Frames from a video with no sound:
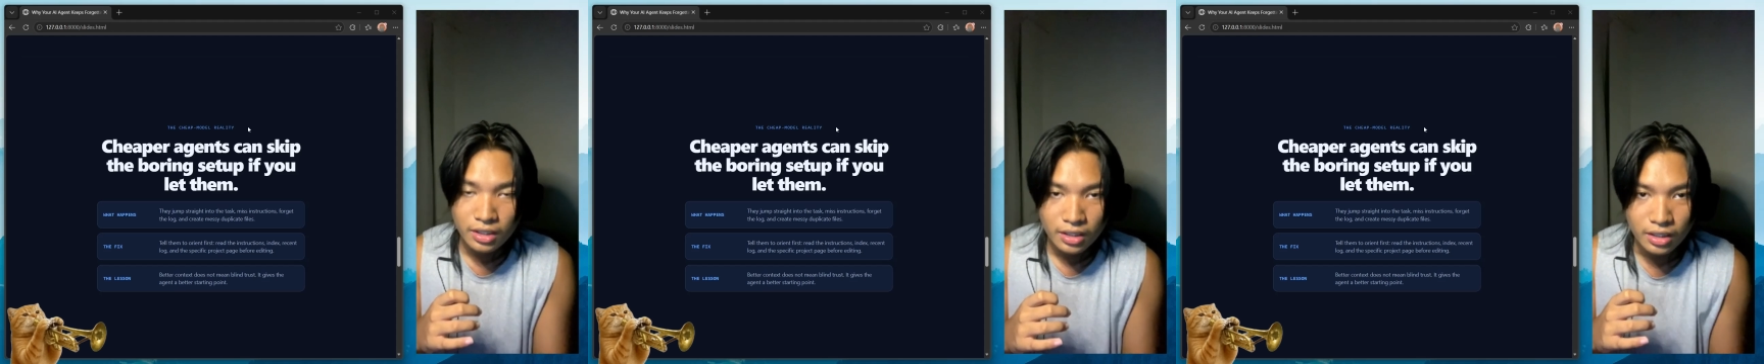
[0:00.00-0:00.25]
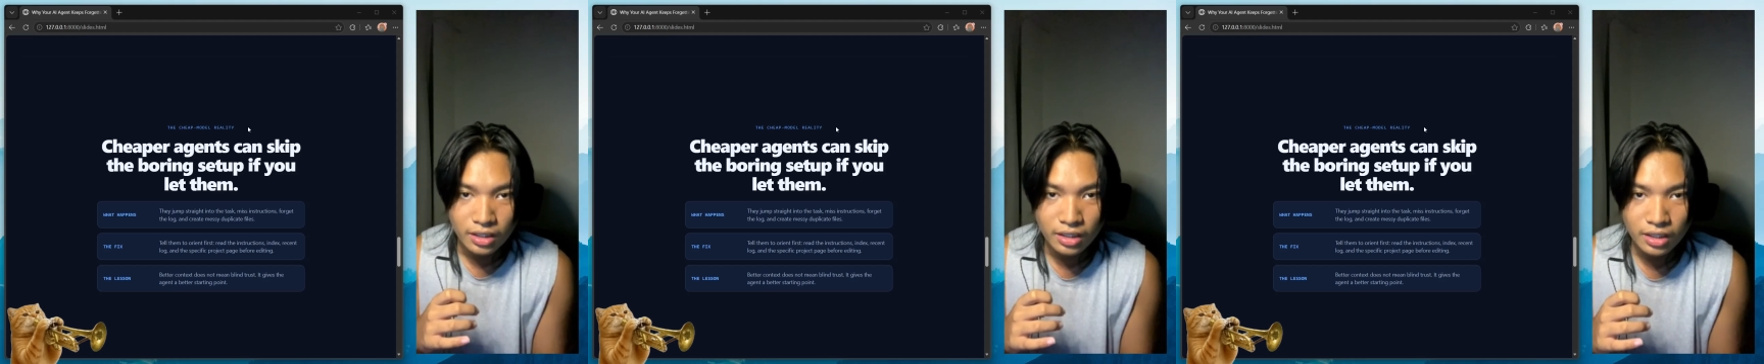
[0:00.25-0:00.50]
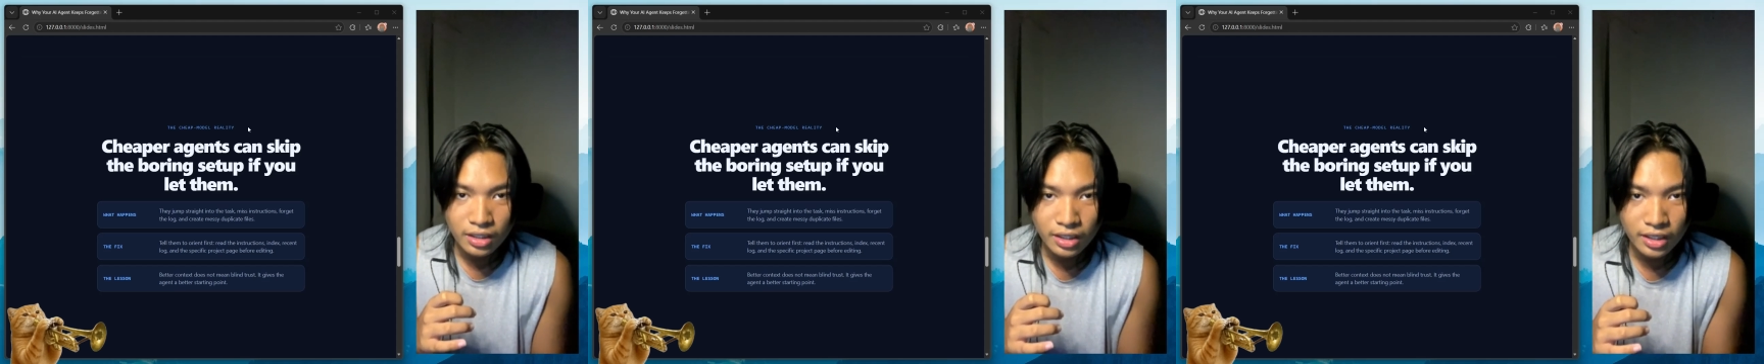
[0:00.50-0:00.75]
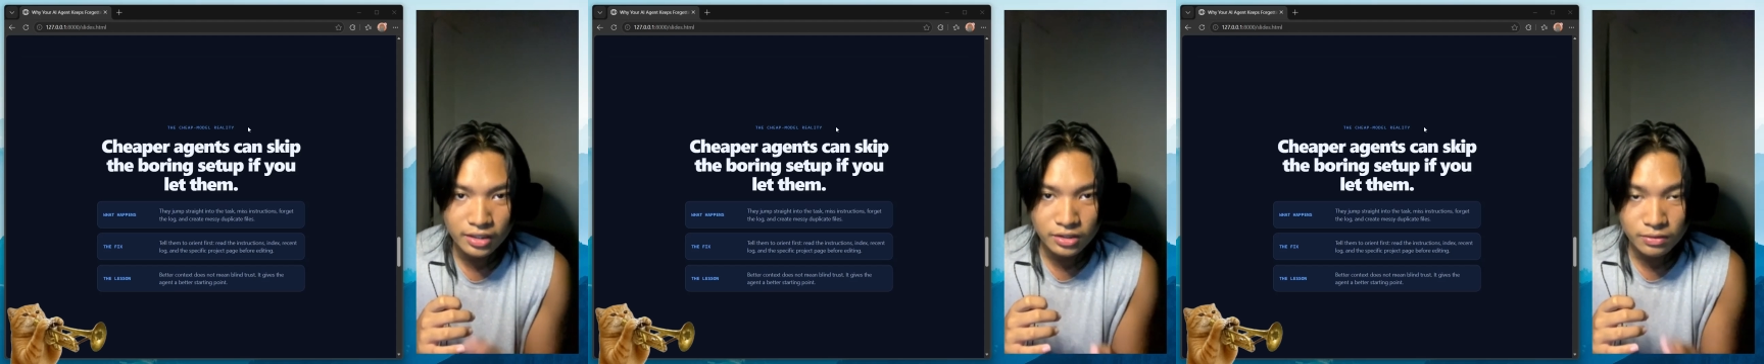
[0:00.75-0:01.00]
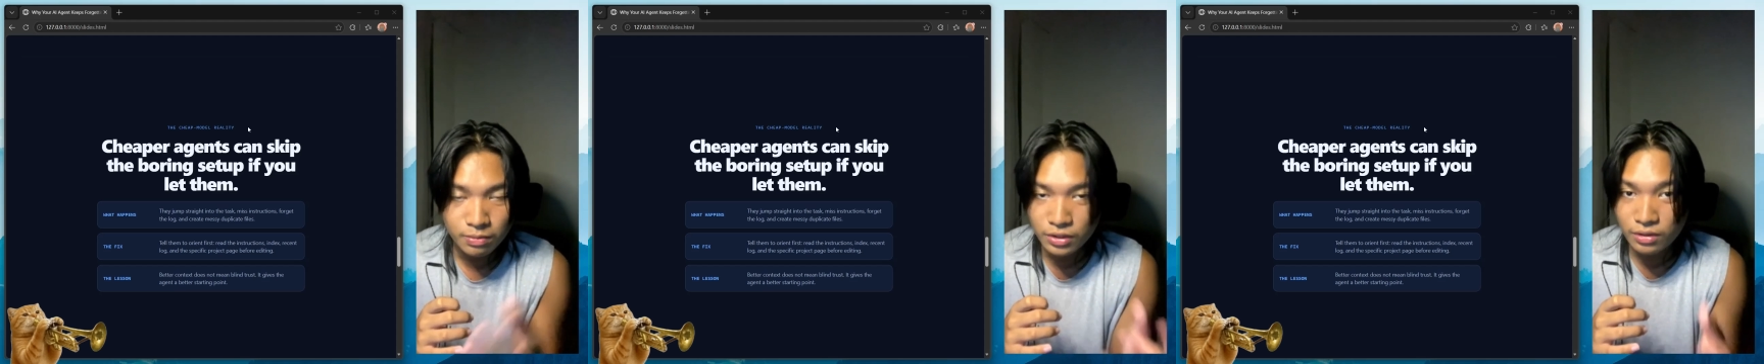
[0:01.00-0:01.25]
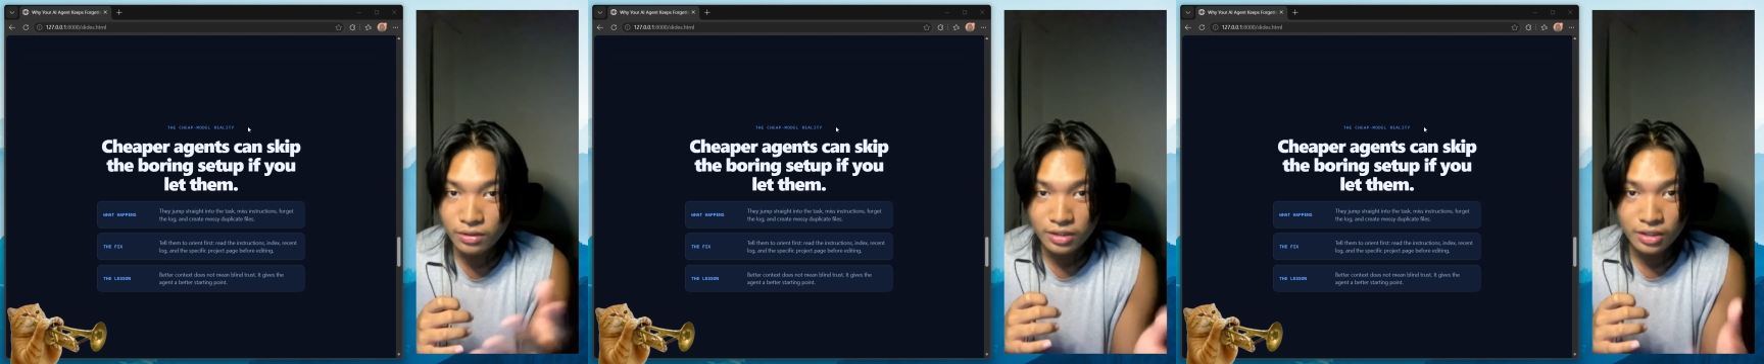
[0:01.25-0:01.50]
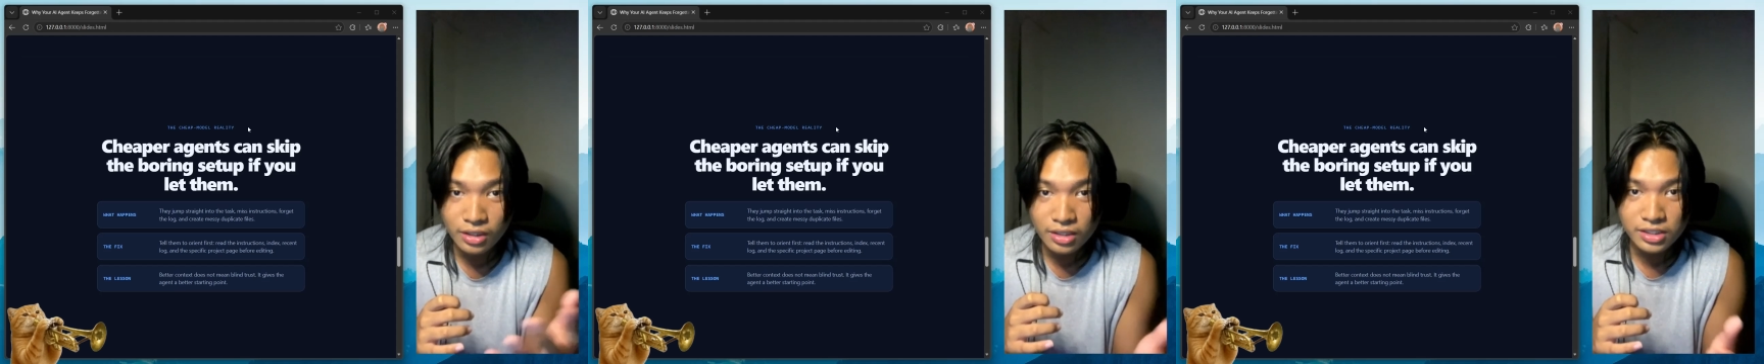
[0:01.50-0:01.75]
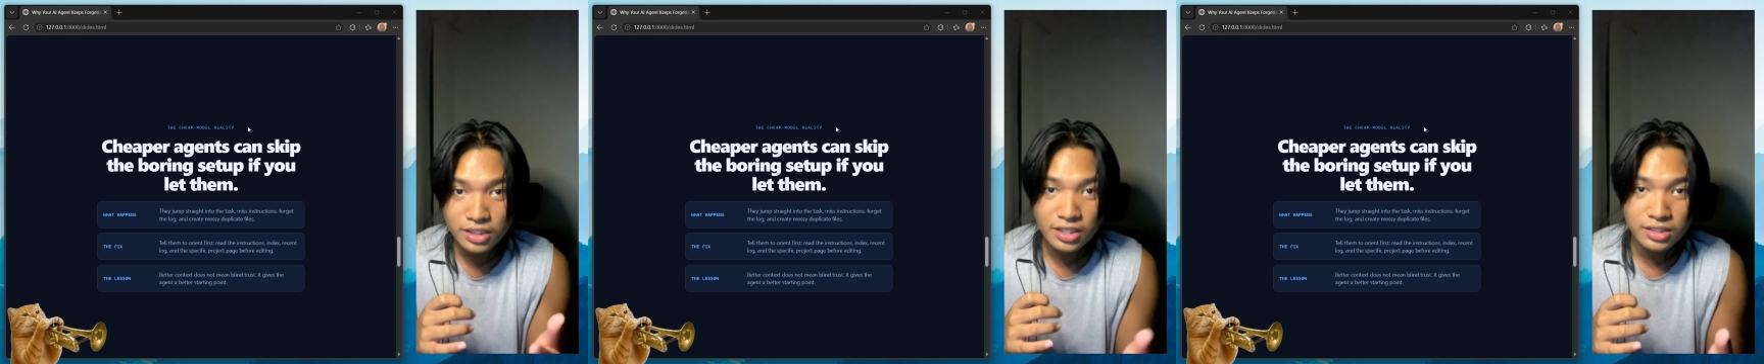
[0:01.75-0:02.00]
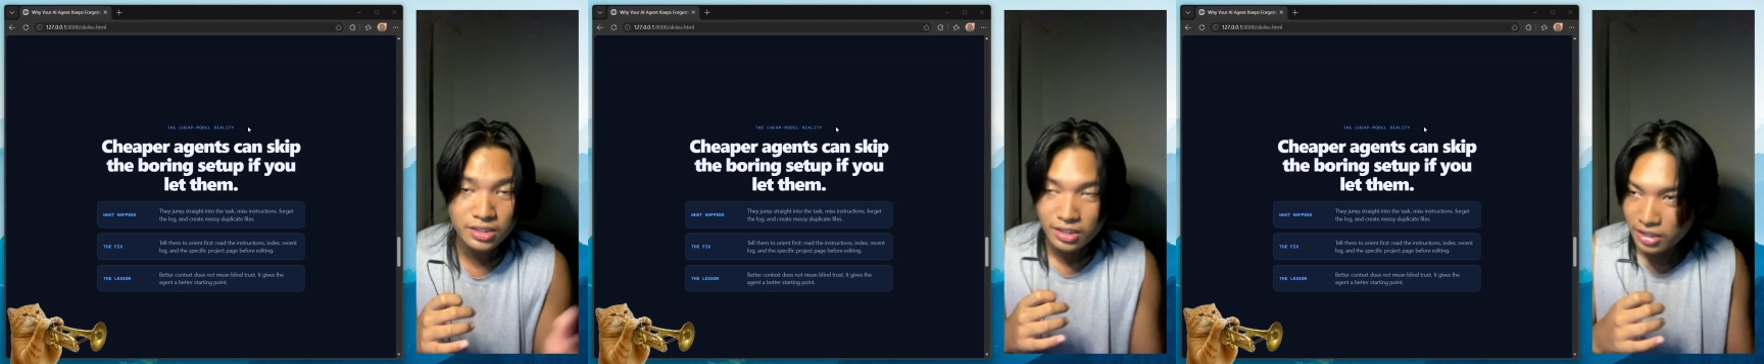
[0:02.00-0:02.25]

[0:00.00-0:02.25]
I'll just put it on the logs, I guess.